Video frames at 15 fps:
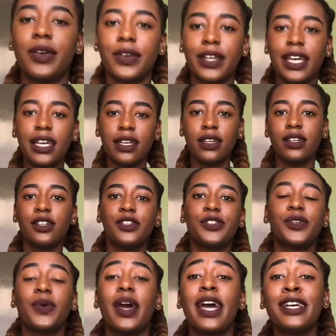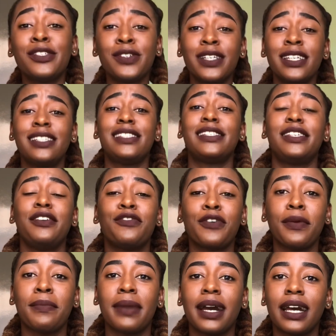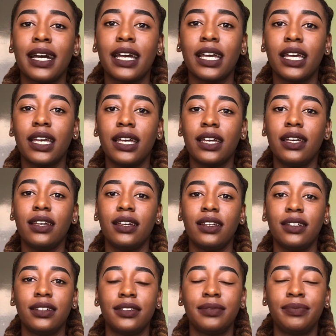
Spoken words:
Okay, so as you can see from my